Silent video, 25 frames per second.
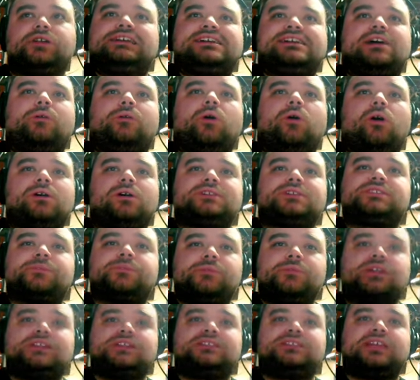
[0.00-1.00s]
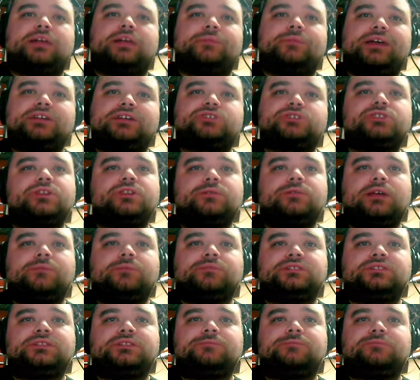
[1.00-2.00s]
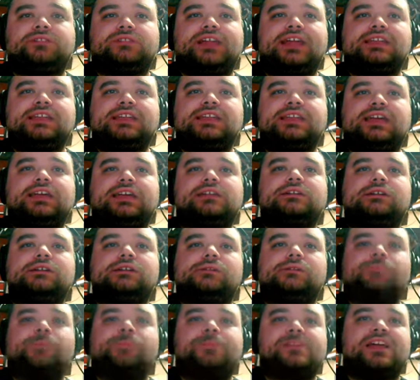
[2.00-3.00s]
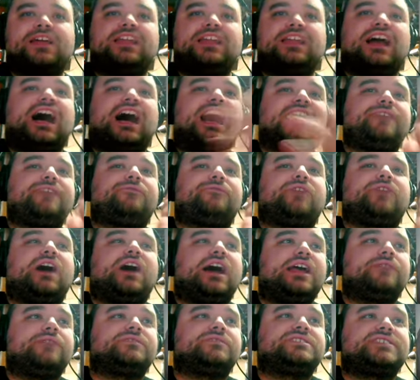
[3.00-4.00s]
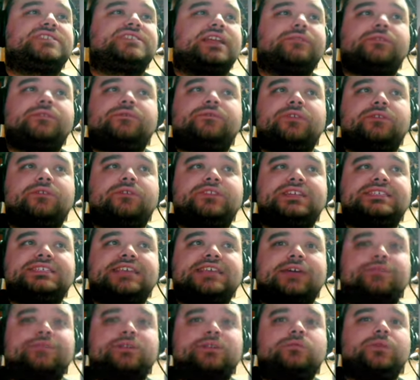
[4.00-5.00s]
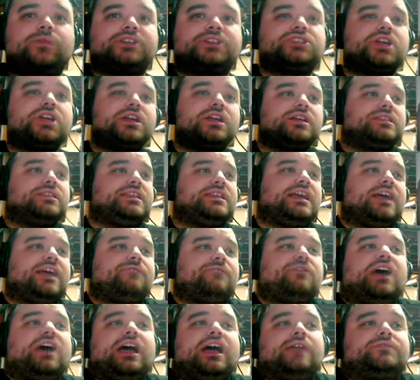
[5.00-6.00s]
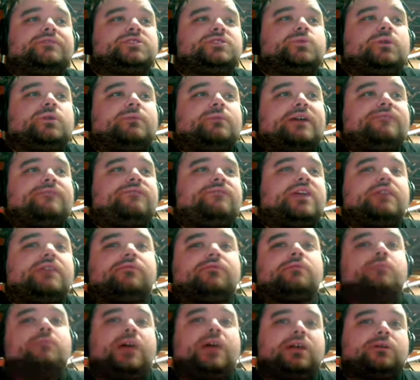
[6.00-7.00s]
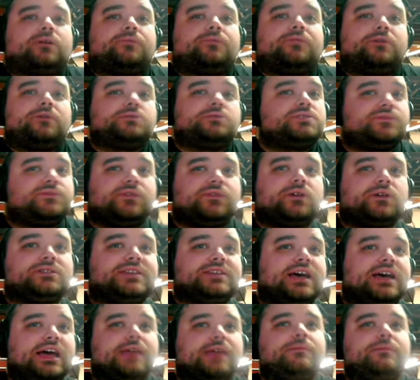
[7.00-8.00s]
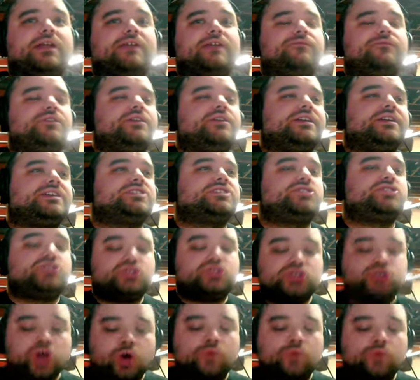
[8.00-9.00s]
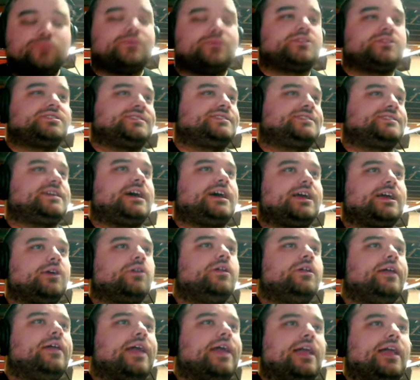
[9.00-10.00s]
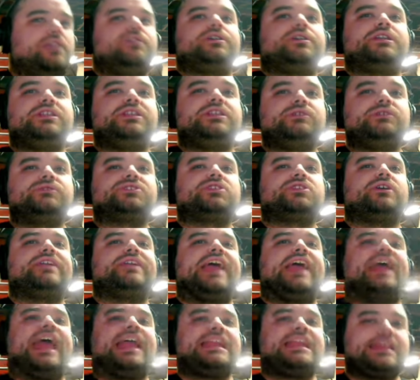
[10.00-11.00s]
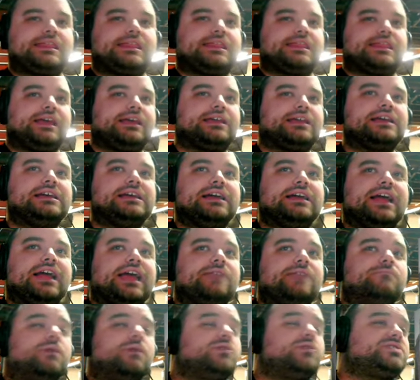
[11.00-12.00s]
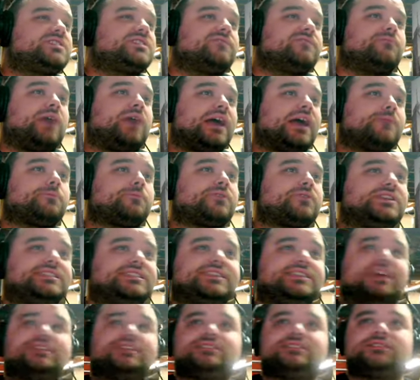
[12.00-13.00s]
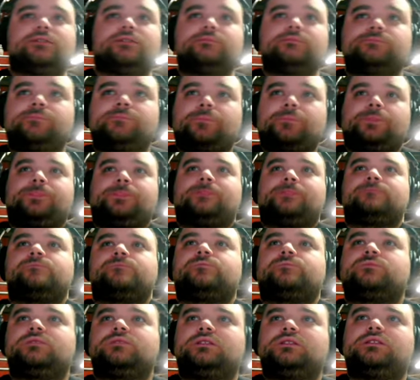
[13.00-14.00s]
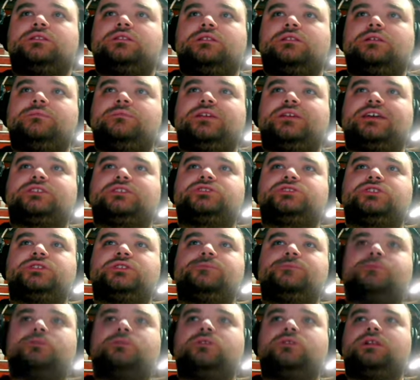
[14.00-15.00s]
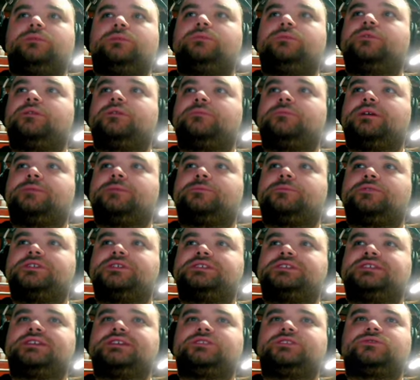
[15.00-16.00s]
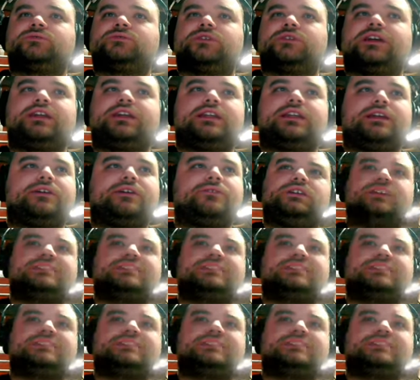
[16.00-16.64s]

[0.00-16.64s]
How awesome it is that I'm actually able to blend in an i5 instead of a 57, which the i5 is one of my favorite microphones of all time, and I feel like it's so versatile, and you can use it on anything. And most of my presets, let me actually pull up one of my presets right now.